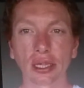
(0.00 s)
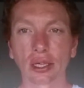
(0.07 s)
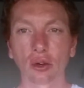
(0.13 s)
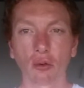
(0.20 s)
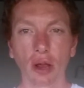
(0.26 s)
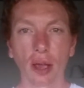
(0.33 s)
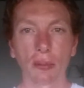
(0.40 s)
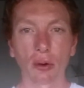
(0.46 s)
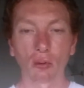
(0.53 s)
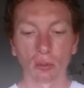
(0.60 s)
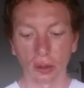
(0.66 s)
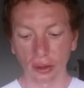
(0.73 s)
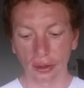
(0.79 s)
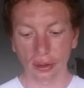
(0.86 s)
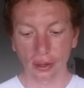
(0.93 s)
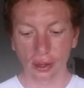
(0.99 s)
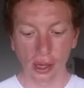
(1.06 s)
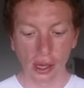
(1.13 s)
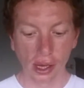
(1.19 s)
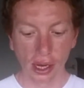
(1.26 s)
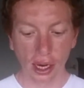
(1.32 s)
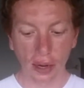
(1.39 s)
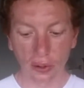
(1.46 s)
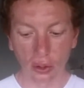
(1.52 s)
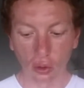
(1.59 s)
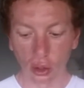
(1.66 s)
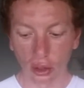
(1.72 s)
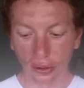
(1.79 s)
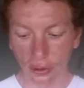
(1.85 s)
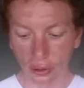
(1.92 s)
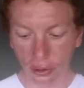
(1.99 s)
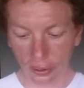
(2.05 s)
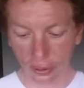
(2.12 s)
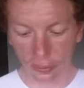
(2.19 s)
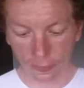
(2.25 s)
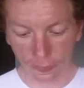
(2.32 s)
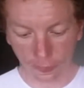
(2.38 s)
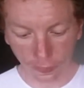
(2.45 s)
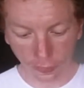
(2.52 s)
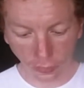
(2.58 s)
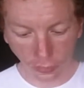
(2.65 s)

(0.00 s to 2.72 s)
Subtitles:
Instagram and all this other nonsense.